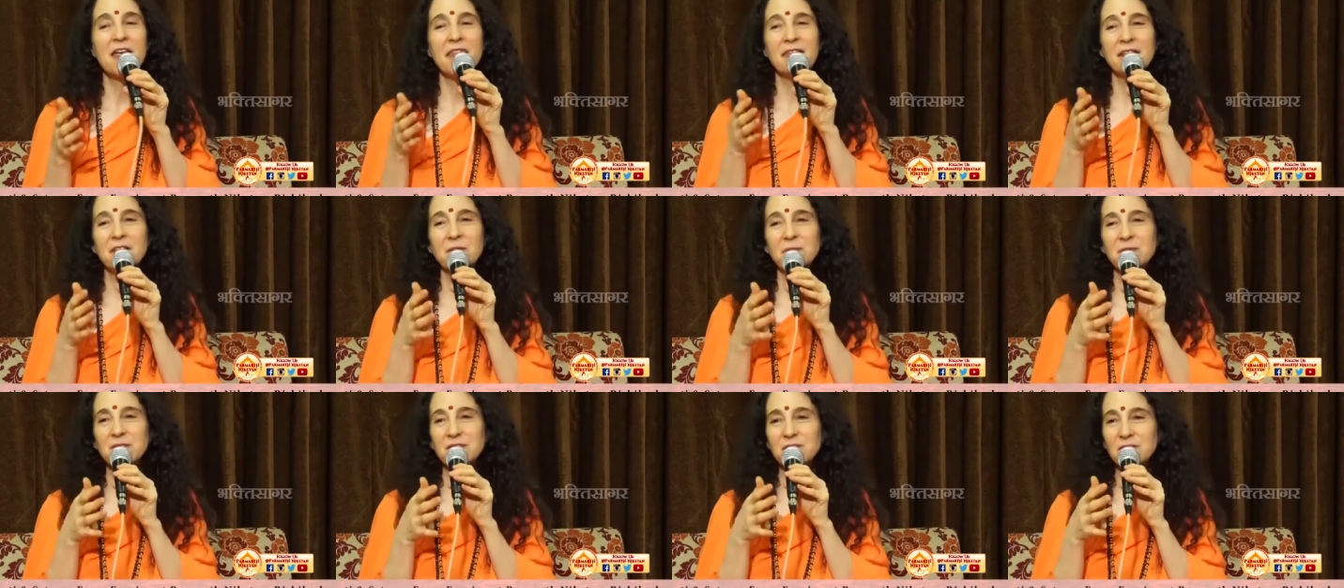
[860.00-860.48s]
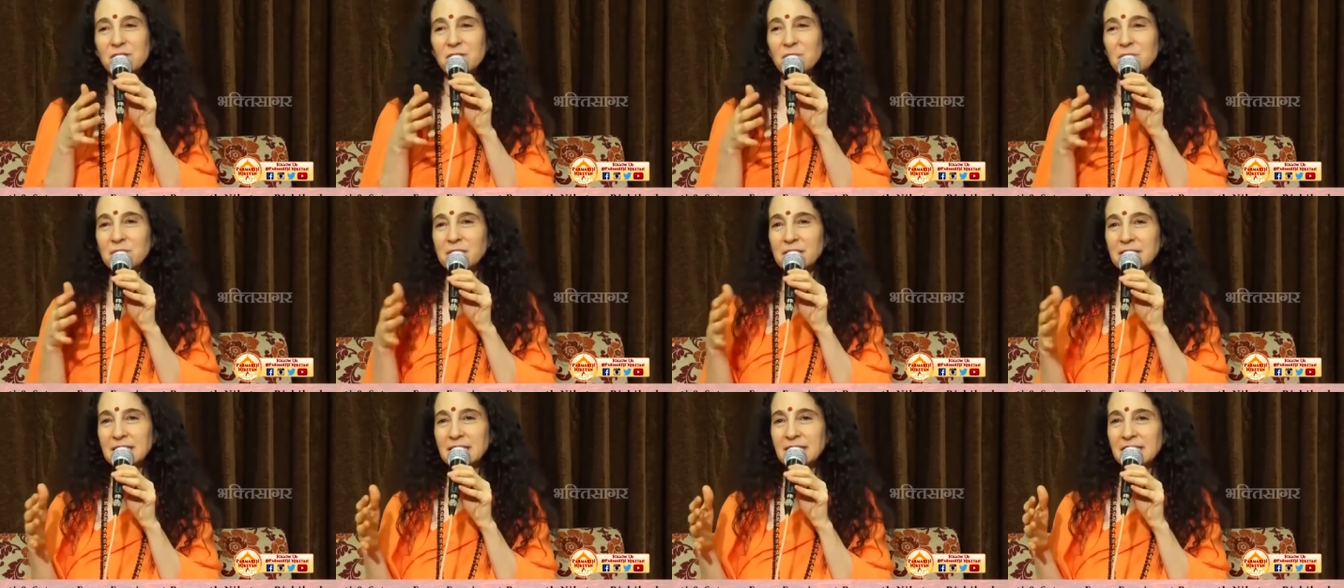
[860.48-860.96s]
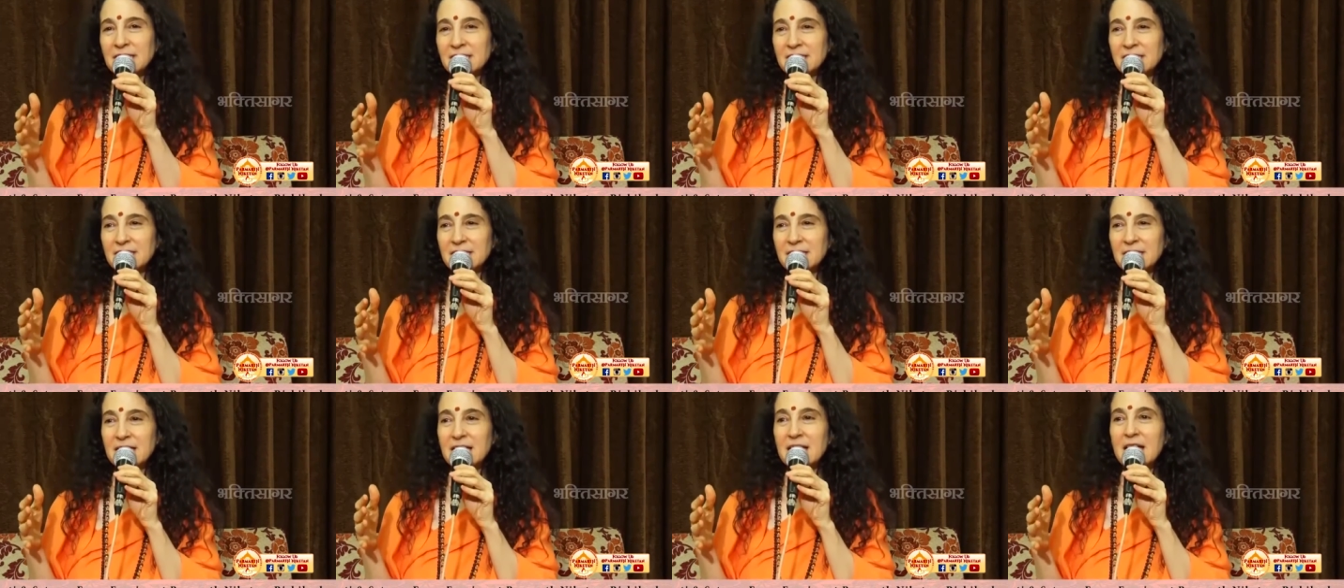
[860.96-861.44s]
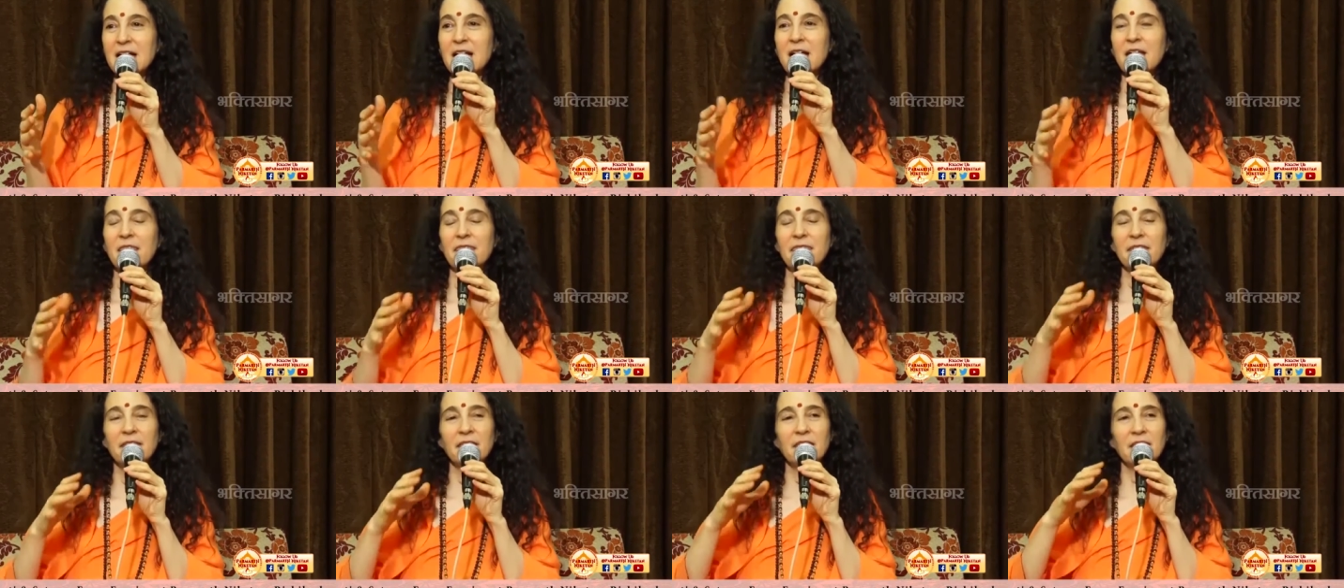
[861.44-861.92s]
that he was so pleased
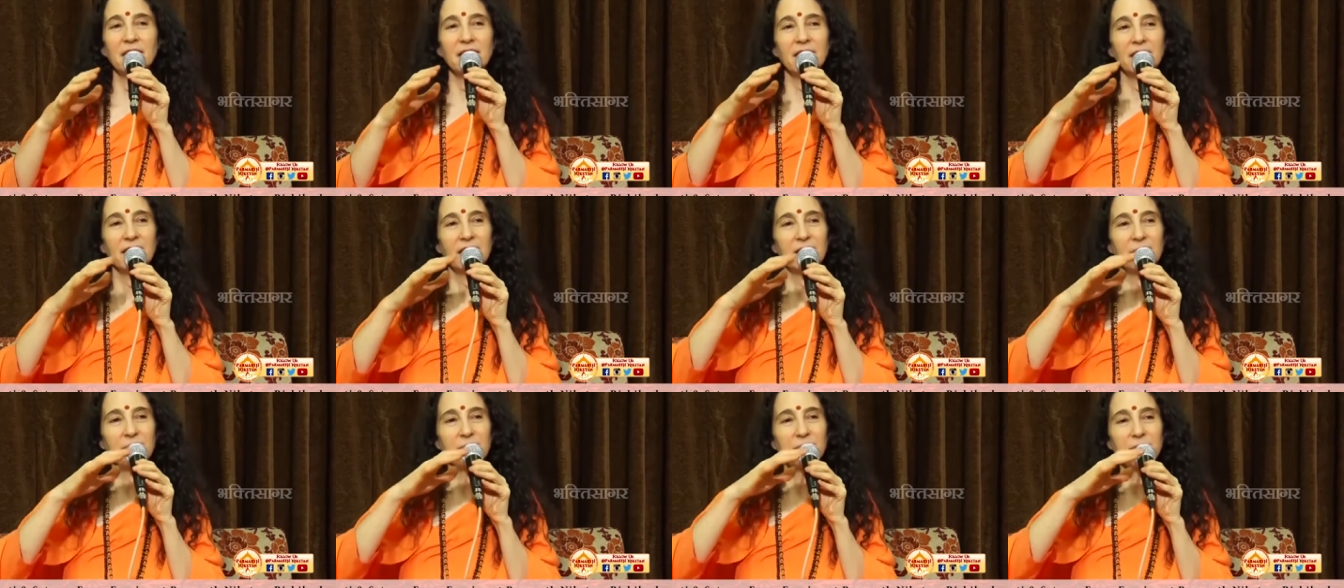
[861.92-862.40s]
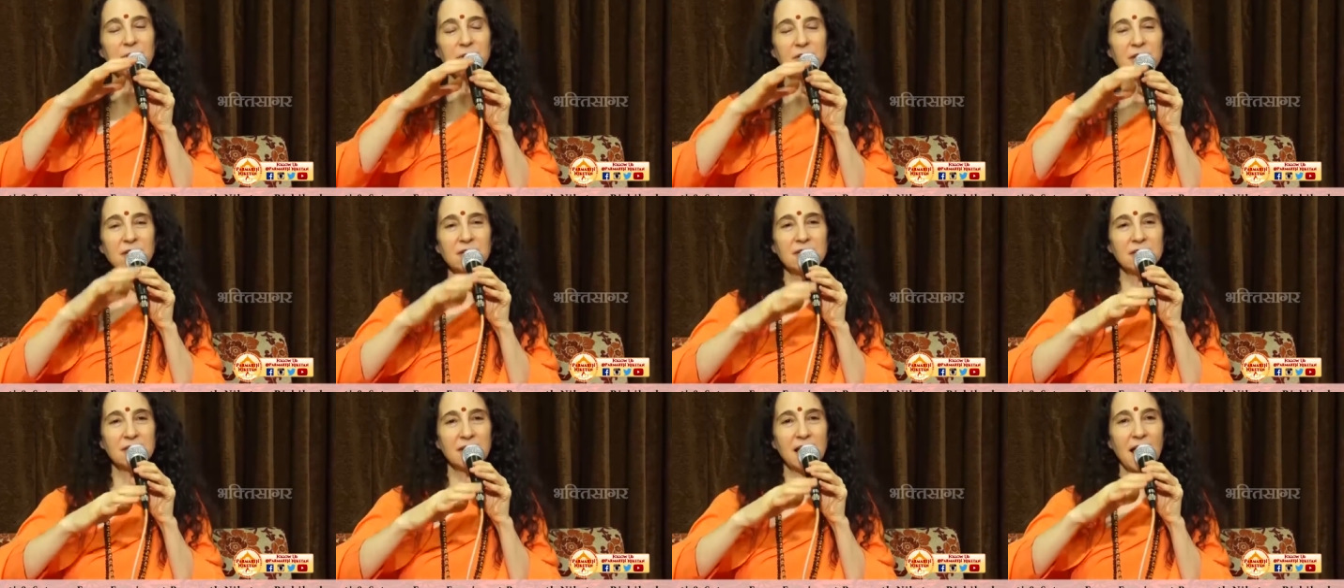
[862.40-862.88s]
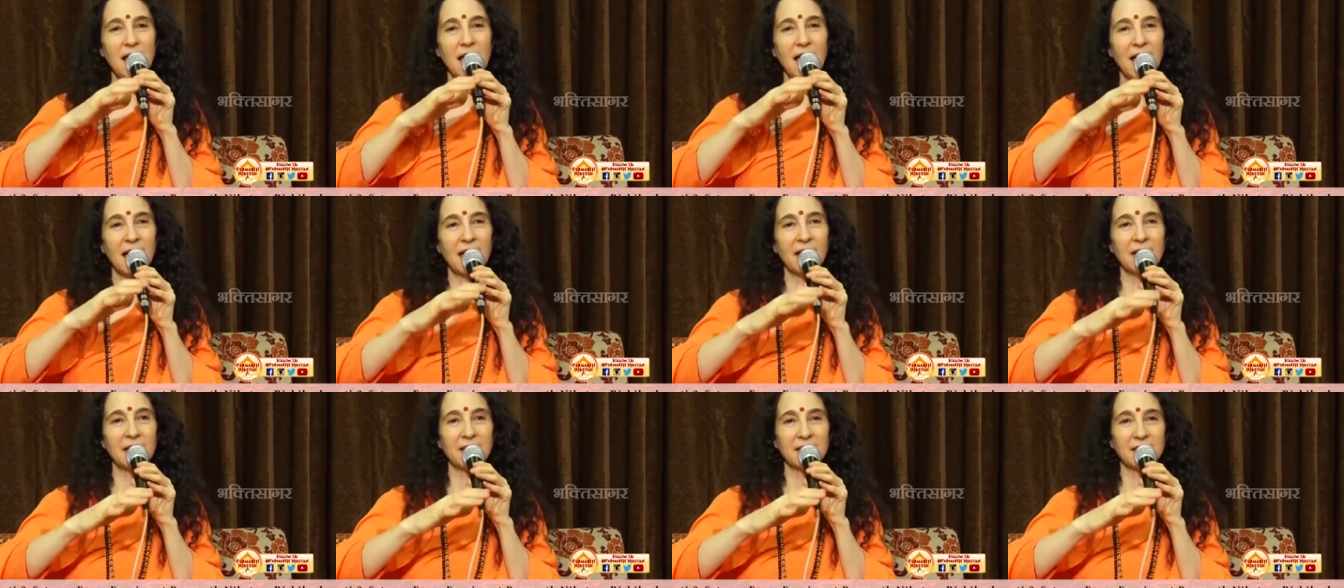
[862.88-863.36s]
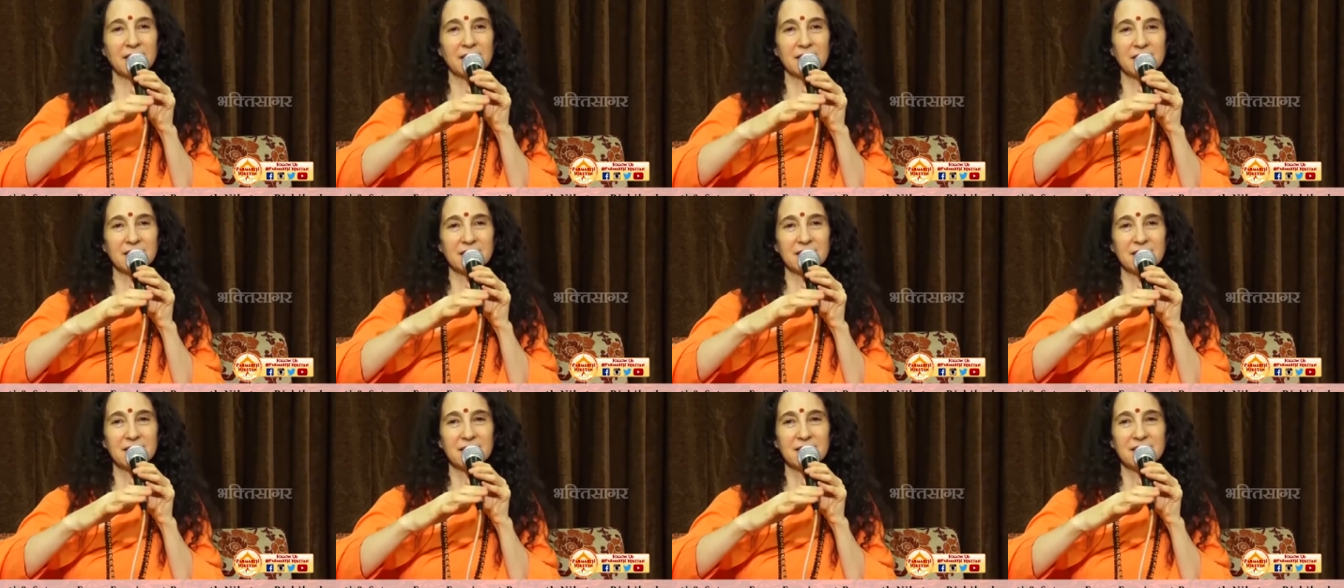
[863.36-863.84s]
that he, he put his
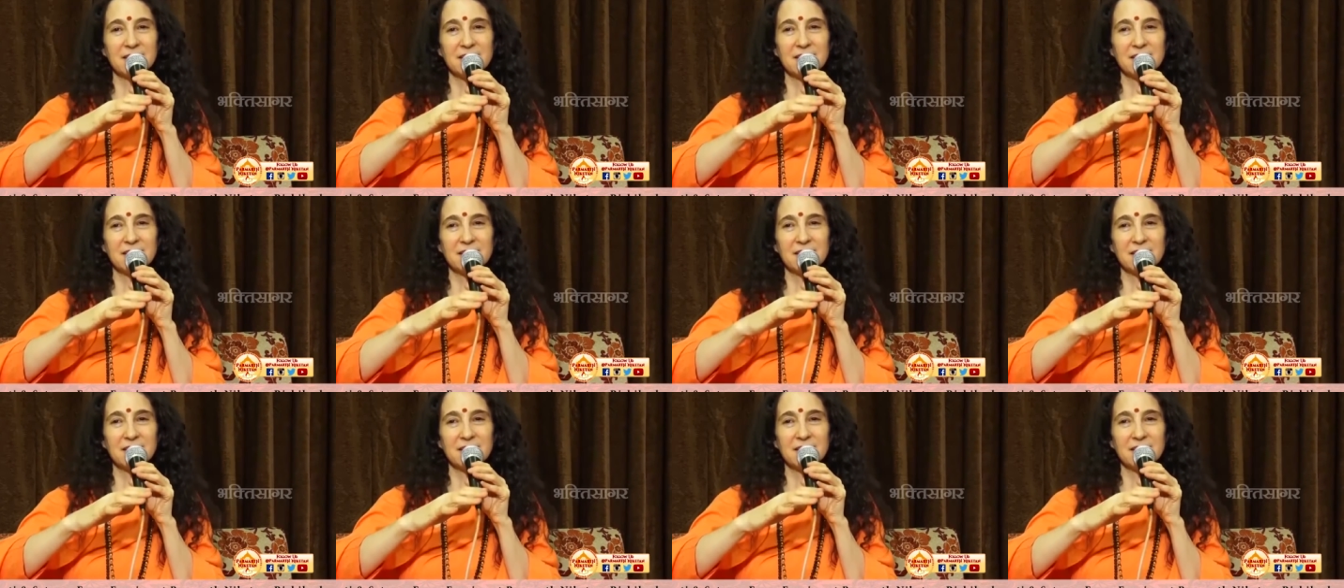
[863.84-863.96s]
hand